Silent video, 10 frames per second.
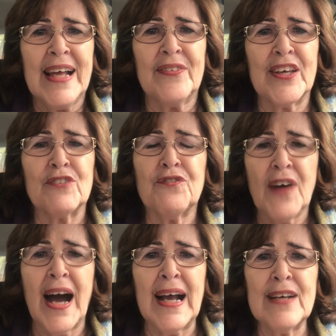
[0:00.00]
that
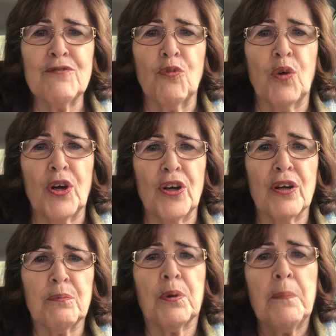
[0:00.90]
5
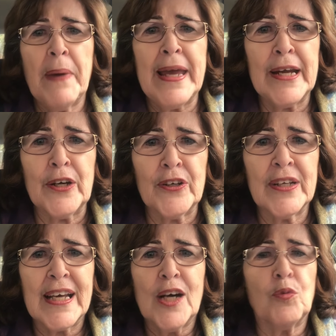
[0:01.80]
were
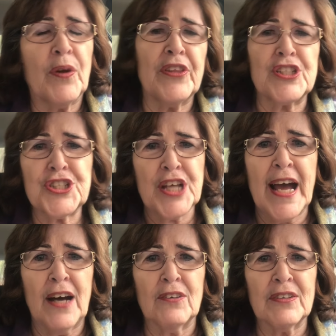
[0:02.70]
prepared when the
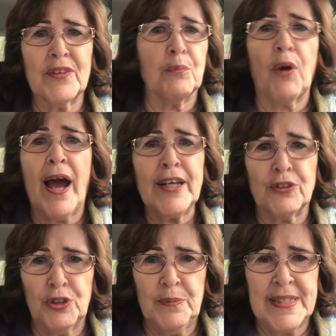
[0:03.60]
shout, "The
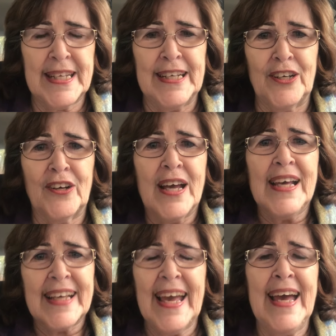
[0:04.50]
bridegroom is here,"
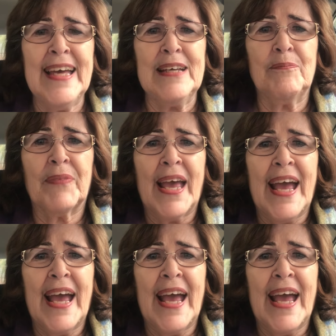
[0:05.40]
came,